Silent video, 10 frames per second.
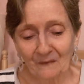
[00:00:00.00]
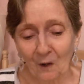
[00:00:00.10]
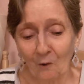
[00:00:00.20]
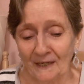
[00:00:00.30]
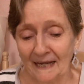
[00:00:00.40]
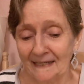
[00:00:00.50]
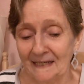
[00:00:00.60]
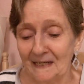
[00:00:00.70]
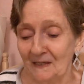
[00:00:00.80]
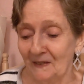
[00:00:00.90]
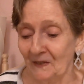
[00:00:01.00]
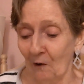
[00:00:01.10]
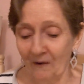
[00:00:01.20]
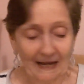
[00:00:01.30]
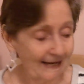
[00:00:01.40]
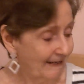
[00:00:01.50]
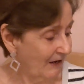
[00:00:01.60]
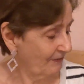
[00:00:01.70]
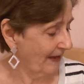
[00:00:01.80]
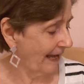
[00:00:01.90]
Okay, so I
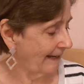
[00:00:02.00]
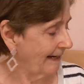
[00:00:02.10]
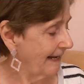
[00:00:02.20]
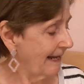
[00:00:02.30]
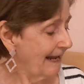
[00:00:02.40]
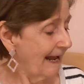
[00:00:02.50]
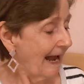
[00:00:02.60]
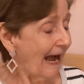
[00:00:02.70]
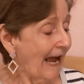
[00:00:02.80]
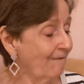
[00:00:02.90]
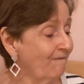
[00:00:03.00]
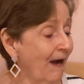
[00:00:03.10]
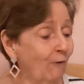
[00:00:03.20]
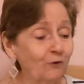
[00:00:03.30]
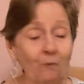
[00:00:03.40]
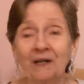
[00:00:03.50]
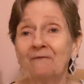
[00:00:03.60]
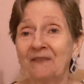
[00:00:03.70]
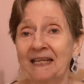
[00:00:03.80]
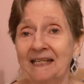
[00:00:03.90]
got that. I found one
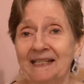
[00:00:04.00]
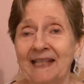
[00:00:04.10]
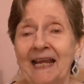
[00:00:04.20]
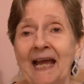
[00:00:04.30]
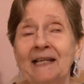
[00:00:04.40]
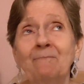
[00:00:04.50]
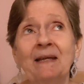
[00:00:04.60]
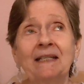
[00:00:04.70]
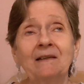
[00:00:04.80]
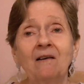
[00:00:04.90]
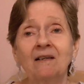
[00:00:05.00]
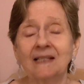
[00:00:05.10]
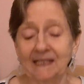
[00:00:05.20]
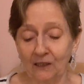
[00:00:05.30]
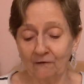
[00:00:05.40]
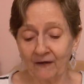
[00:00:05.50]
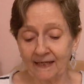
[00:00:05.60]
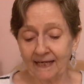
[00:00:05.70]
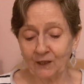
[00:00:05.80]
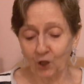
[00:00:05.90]
of these. They had them in uh,
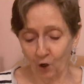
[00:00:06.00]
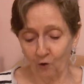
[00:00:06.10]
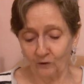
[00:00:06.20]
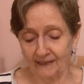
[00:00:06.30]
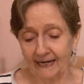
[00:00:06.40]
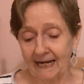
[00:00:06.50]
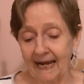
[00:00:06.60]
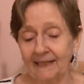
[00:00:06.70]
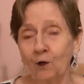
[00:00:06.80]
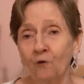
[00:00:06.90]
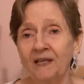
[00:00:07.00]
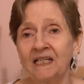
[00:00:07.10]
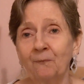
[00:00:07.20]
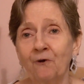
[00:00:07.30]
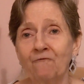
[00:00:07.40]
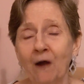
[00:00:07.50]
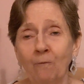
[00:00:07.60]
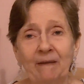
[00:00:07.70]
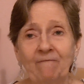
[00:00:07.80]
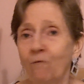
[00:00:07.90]
silver and gold. I know these were
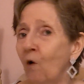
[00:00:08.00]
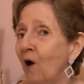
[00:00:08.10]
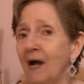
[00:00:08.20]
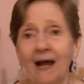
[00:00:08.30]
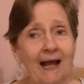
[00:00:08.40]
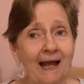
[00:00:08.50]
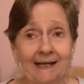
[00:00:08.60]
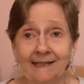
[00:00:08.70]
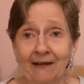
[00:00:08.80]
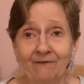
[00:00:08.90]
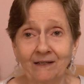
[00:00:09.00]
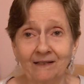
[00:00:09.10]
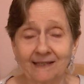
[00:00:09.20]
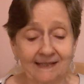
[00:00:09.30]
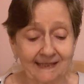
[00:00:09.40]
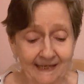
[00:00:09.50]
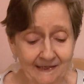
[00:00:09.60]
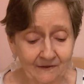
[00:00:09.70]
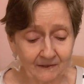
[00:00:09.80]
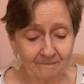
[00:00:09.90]
around before. I never got to
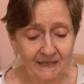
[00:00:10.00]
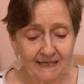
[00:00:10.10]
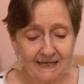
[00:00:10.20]
see them.